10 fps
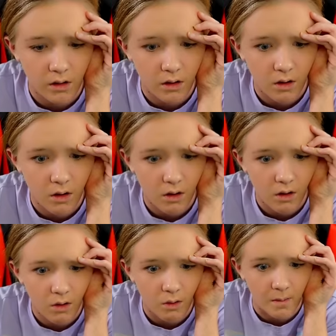
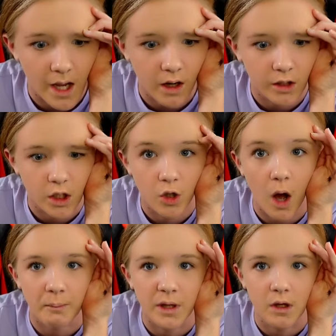No, my hair
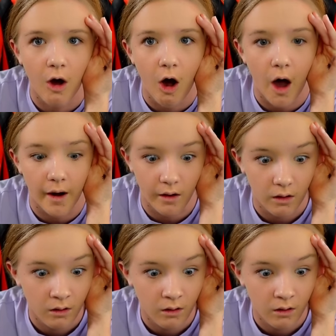cannot be gone.